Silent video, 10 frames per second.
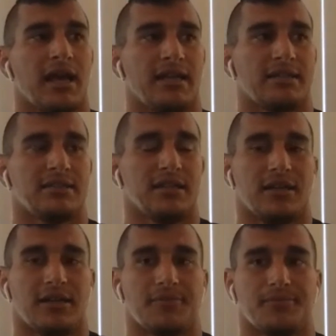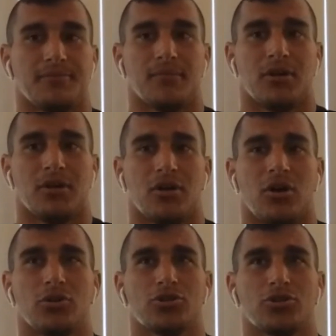And
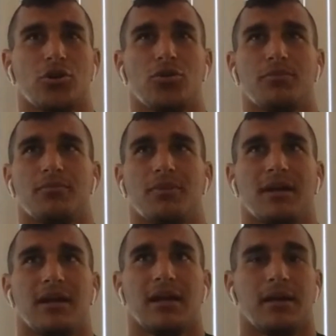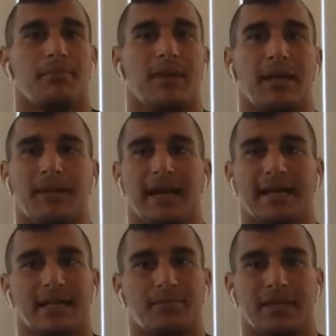also, maybe
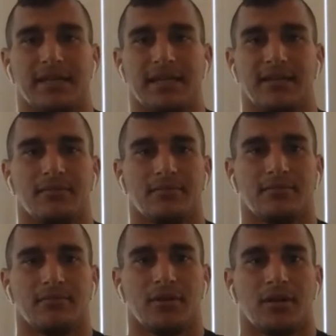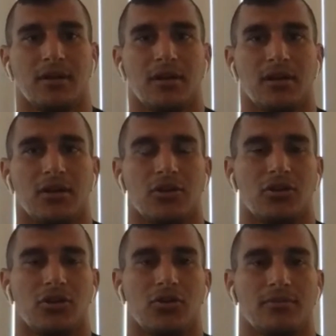I can be,
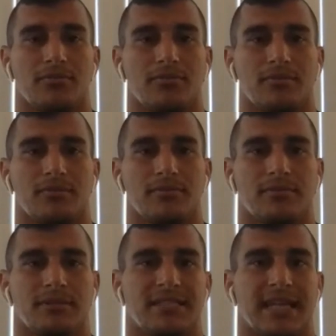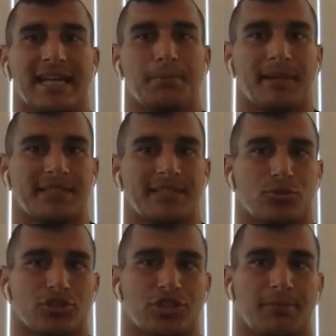you know, second
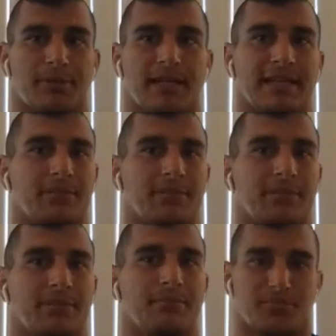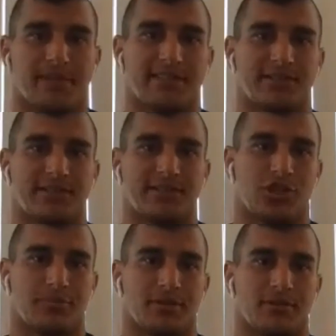place world champion and he can be first place world
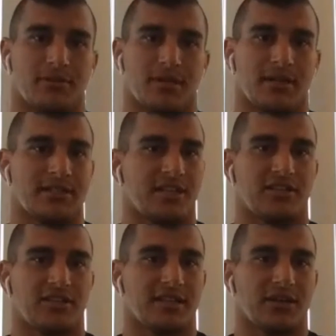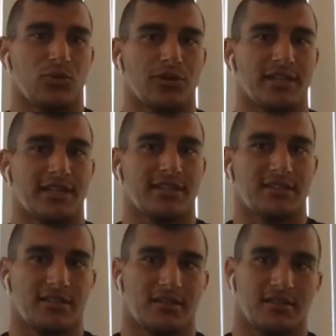champion. It's not worth it,
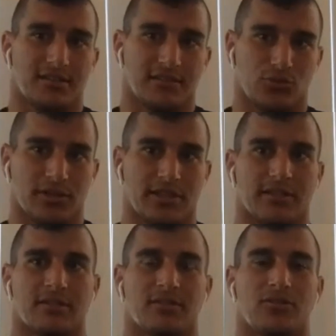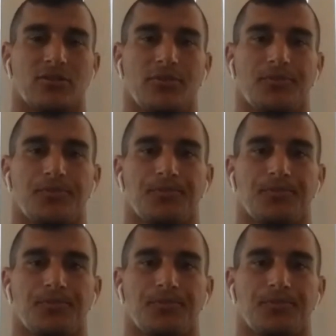you know?